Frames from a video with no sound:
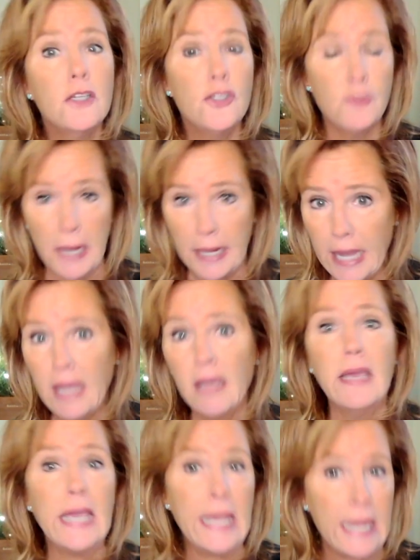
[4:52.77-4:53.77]

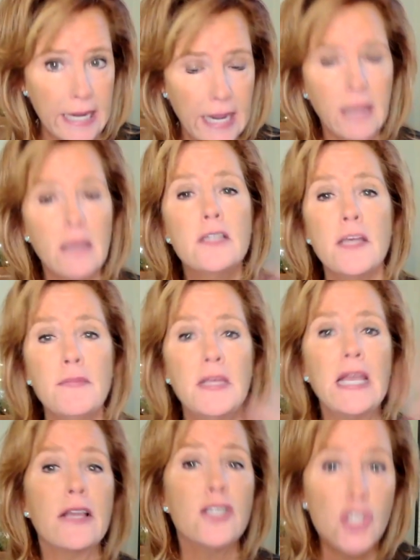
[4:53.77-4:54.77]
drinking, eating,
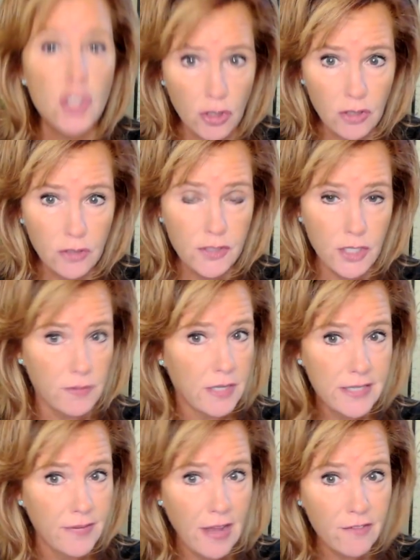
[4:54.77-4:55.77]
something external to you.
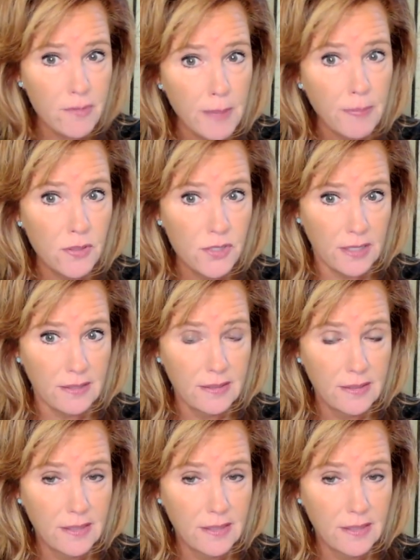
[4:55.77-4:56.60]
Doesn't even have to be a person.